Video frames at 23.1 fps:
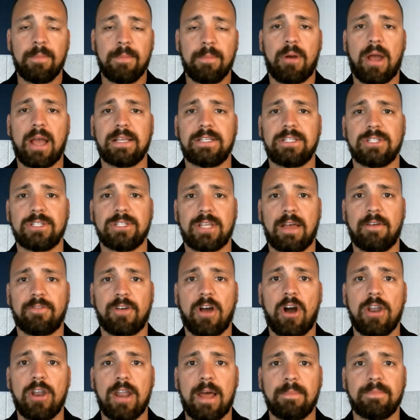prices have
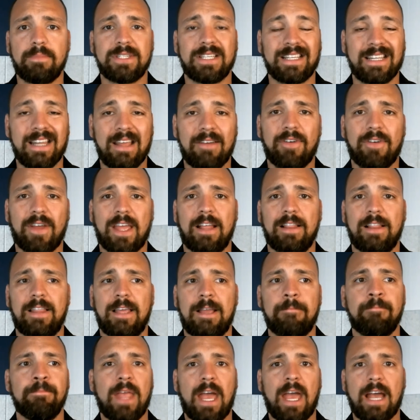gone up
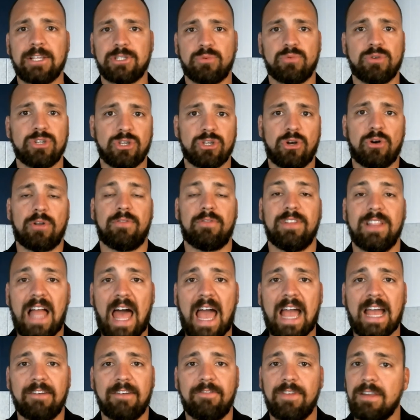significantly as a result of a
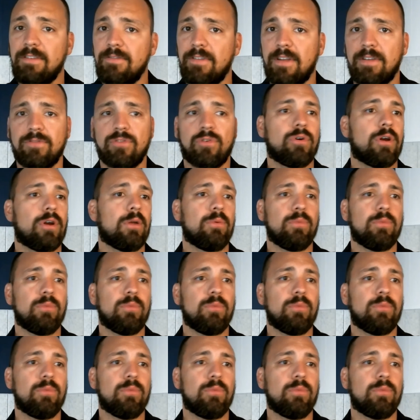lack of inventory,